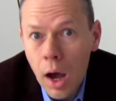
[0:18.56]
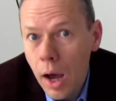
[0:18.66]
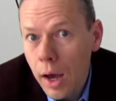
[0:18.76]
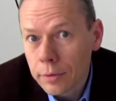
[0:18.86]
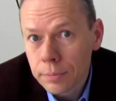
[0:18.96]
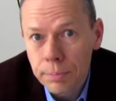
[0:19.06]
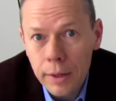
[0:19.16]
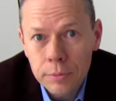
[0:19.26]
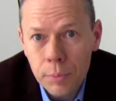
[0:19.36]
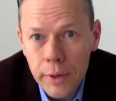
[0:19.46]
as
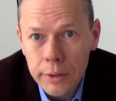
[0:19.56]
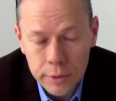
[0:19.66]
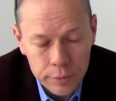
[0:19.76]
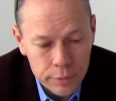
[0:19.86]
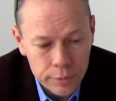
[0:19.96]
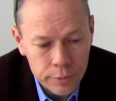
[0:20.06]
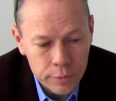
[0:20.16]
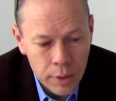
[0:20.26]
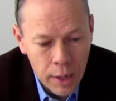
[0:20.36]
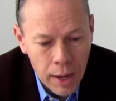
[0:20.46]
best
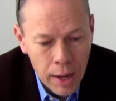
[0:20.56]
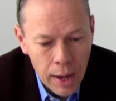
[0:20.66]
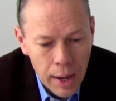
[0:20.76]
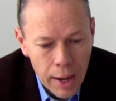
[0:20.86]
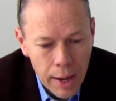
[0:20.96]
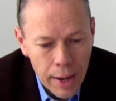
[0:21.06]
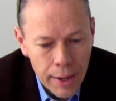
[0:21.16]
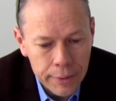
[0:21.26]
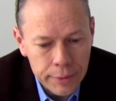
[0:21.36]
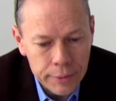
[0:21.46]
practices.
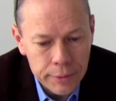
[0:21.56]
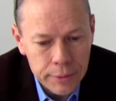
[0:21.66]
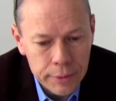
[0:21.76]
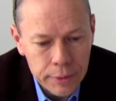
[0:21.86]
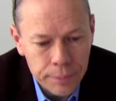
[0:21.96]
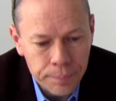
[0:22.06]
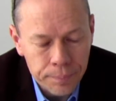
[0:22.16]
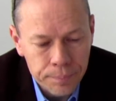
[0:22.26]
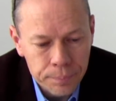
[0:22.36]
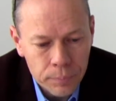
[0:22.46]
And
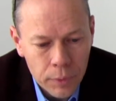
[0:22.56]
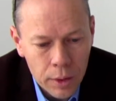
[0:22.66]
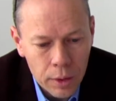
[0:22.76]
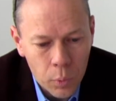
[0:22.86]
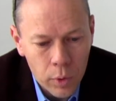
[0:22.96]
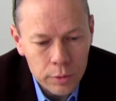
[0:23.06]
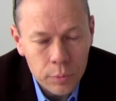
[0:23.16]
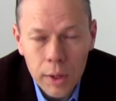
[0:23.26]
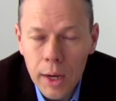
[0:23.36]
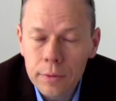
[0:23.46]
once
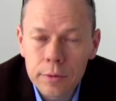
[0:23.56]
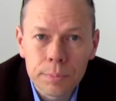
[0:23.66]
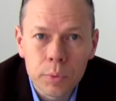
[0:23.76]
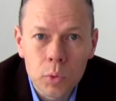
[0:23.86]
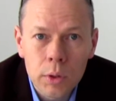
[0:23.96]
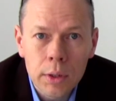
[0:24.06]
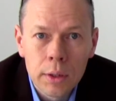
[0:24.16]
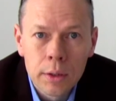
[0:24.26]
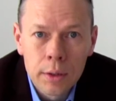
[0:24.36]
we had this pool,